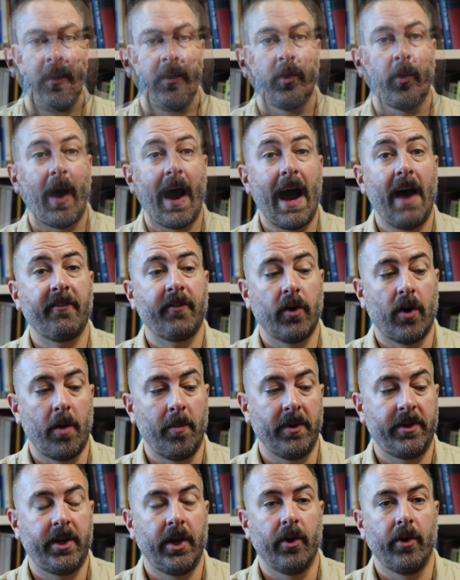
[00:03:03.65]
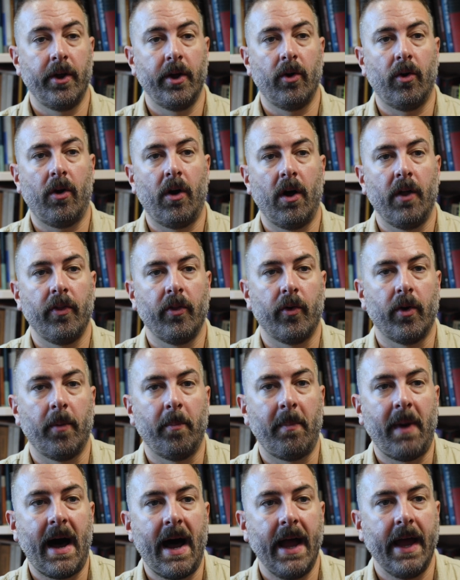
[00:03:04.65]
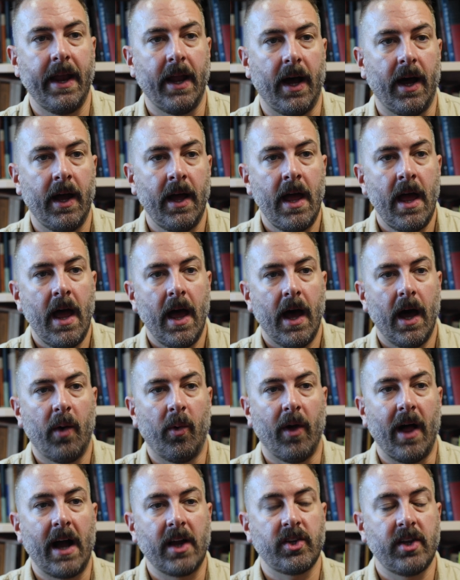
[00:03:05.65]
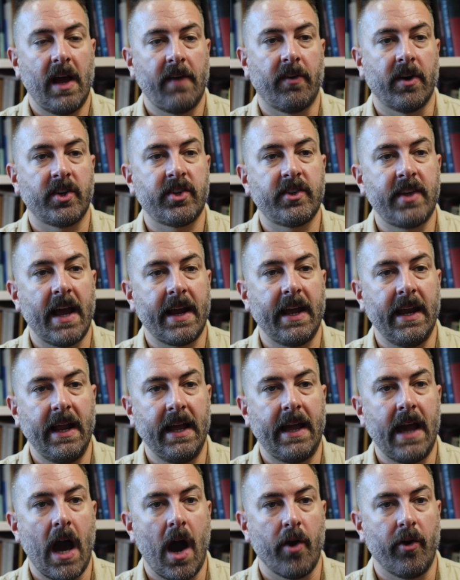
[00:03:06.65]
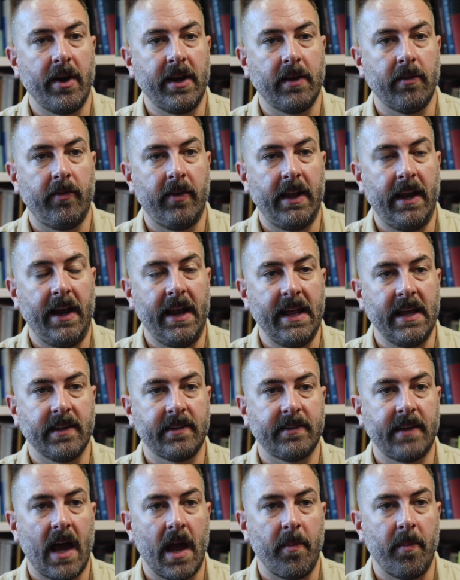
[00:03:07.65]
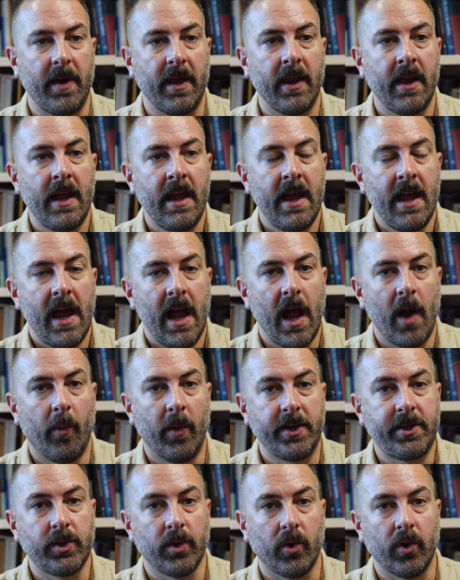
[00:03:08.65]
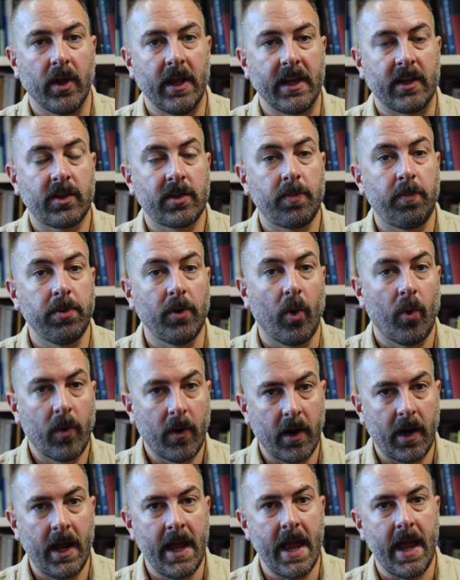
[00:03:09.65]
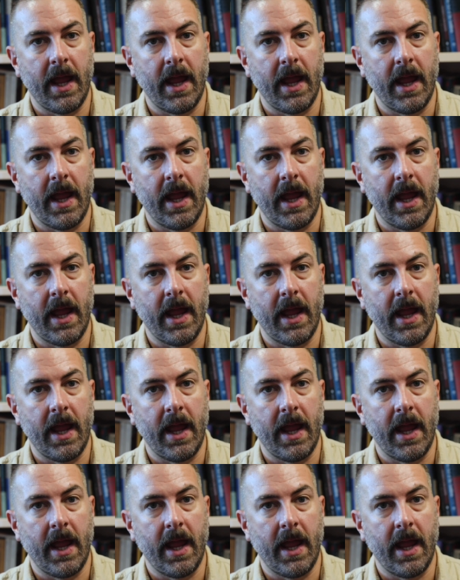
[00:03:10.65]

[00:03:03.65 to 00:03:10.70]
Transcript: So after our material on the Ramayana, we'll actually have our second Encountering Divinity assignment, in which you'll explore